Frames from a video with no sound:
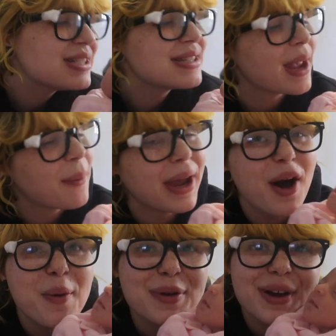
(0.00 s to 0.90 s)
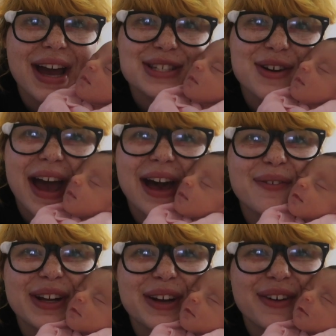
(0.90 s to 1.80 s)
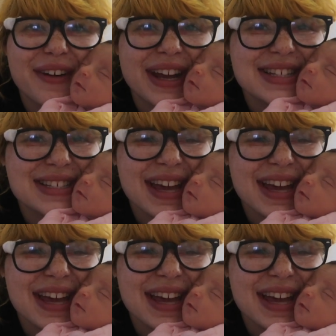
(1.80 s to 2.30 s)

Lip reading: Say, we hope you guys are having a great